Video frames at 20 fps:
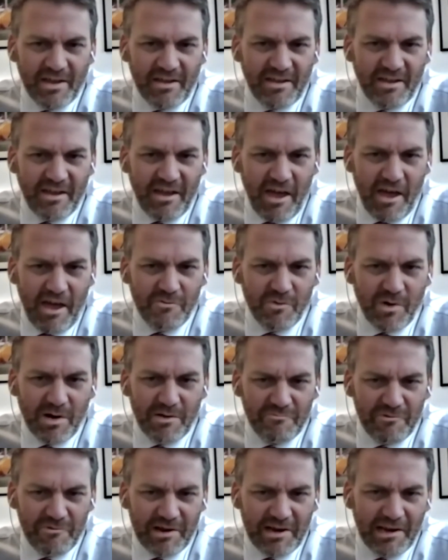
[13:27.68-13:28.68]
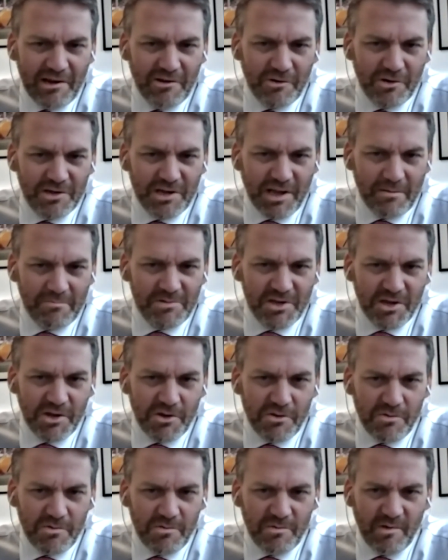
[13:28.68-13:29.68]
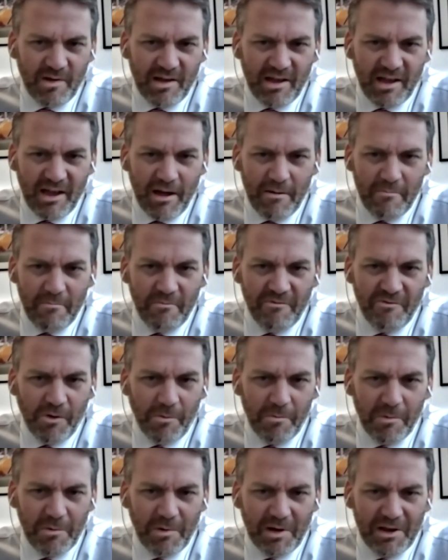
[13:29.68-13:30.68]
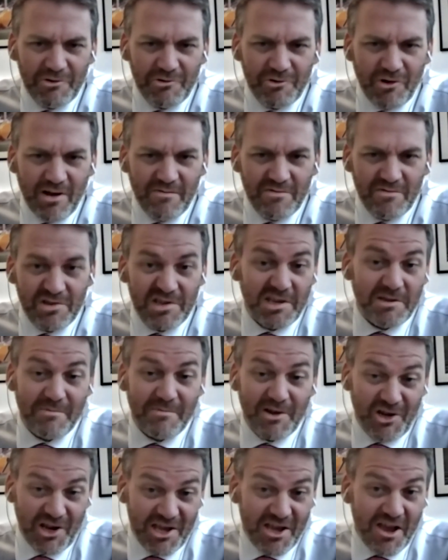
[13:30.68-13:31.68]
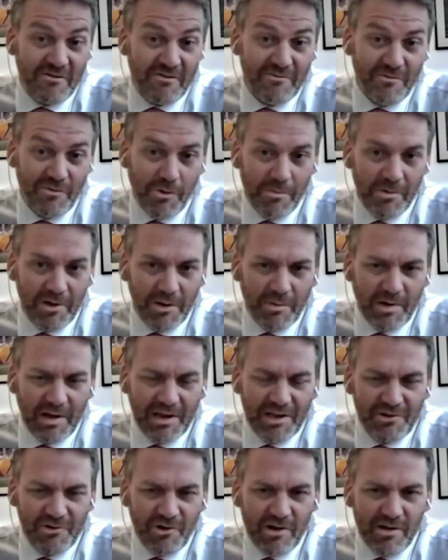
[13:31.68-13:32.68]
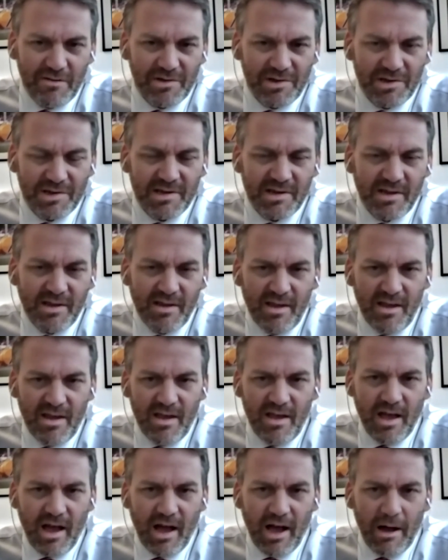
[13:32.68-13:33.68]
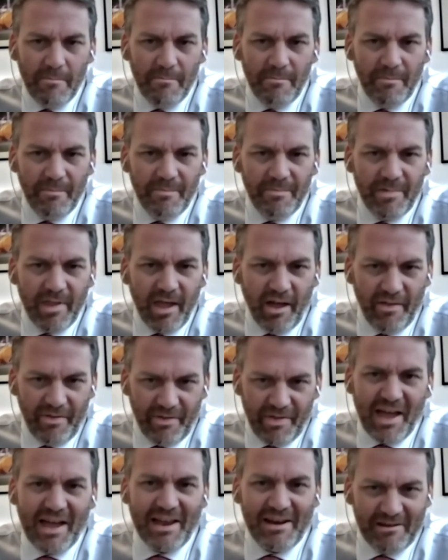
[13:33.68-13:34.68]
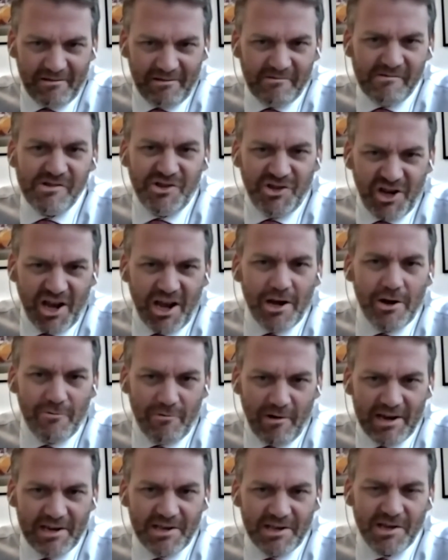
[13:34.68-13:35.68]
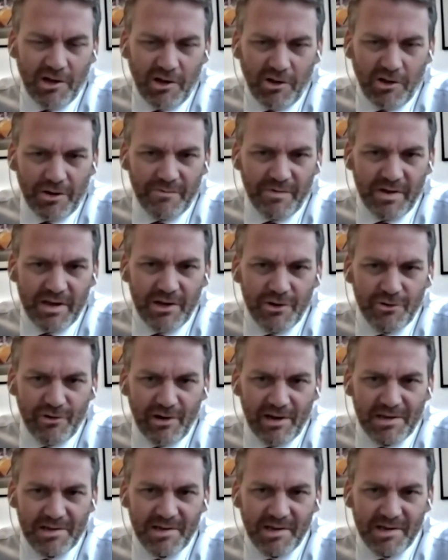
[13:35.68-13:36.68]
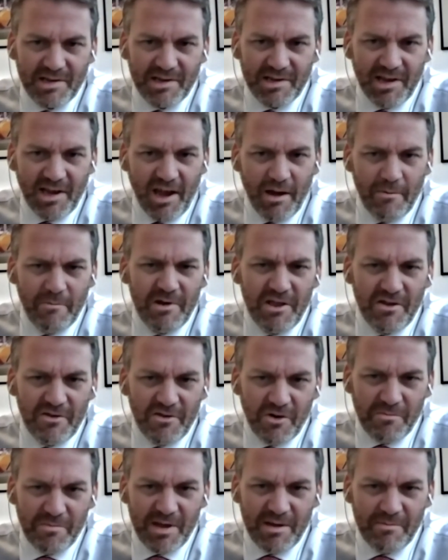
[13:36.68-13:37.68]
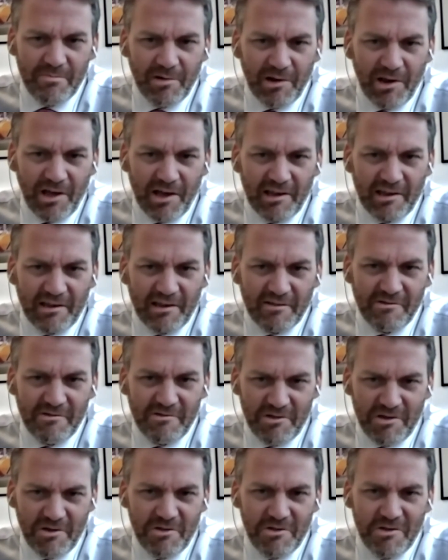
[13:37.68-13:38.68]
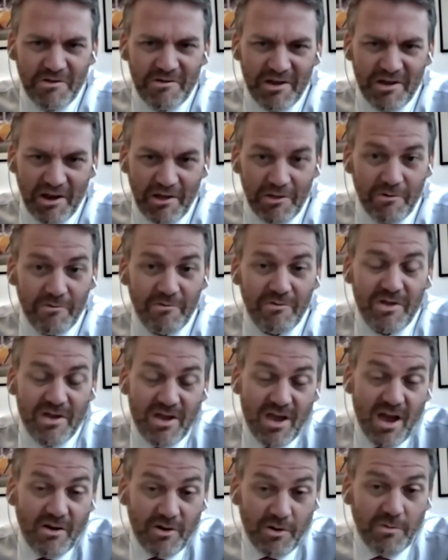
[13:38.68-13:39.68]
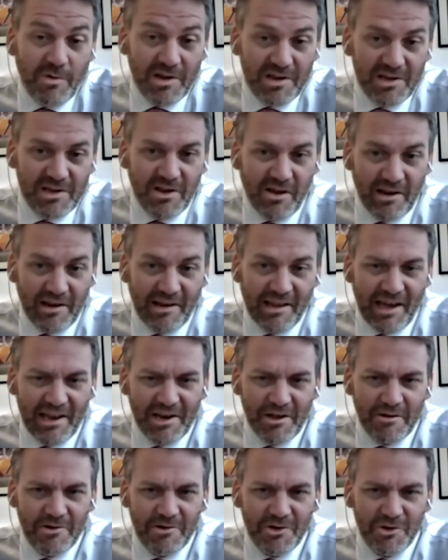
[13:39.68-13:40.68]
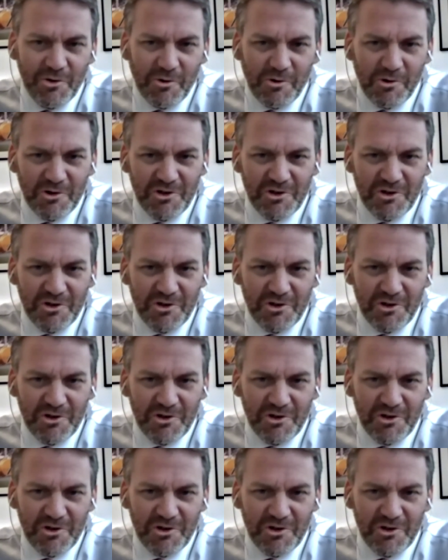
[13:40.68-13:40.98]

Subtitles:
everyone really looks up to Formula One drivers, especially young Formula One drivers, and that generates a lot of interest, doesn't it? And when you've got people like the younger ones like Lando and George,